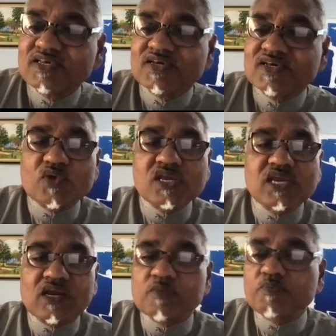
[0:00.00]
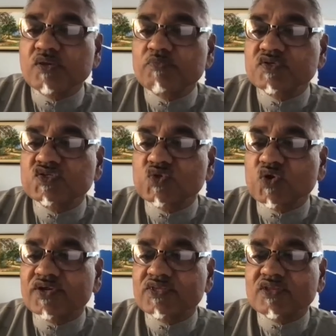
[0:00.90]
we carry people's
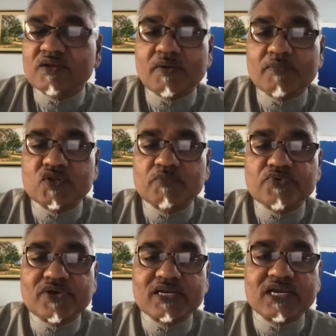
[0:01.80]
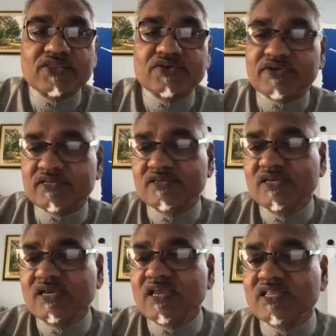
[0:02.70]
story to the cup to the prayer gathering
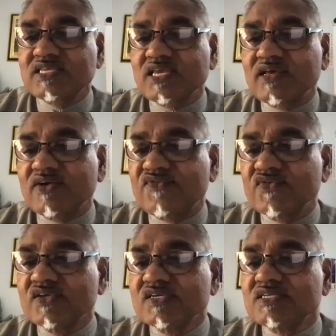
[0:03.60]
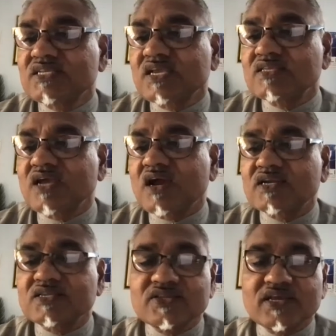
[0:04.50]
instead of t- talking
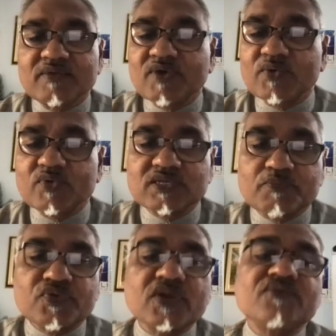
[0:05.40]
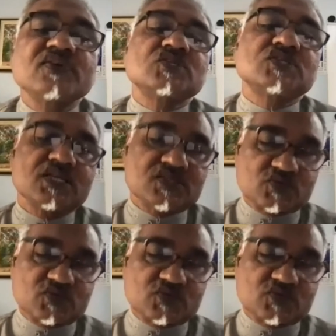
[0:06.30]
to them and we say, pray for such and such.